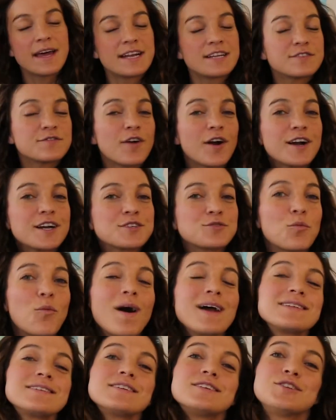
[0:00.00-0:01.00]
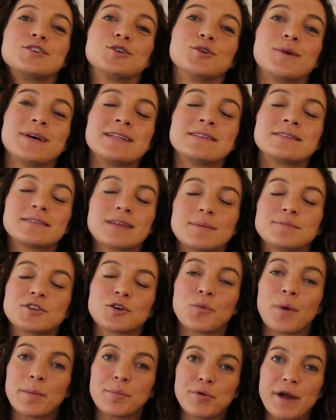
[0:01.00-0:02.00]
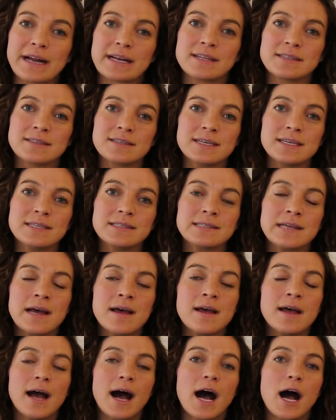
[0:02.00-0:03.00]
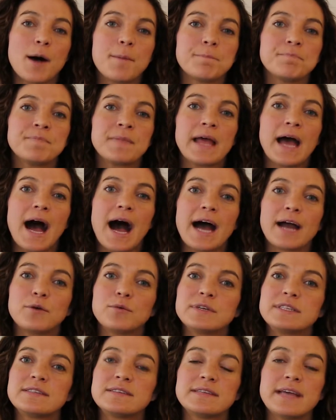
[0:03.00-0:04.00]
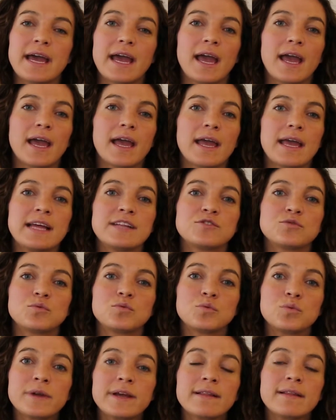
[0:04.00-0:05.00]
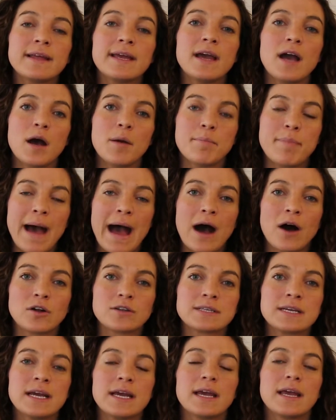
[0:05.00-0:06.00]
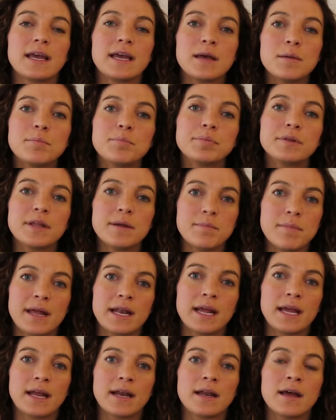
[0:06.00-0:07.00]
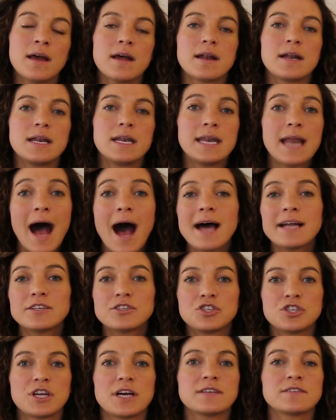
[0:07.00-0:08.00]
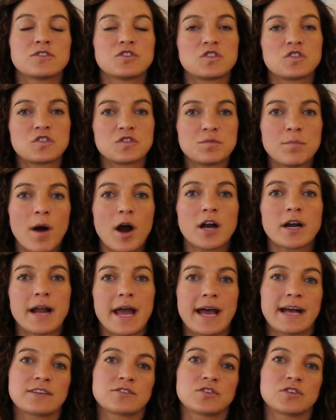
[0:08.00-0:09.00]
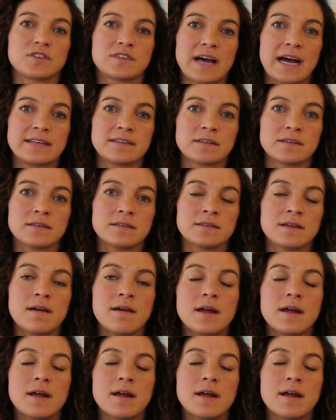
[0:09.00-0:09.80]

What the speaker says: And as far as what to do in subsequent pregnancies, I would say it's really about implementing not just smart exercises,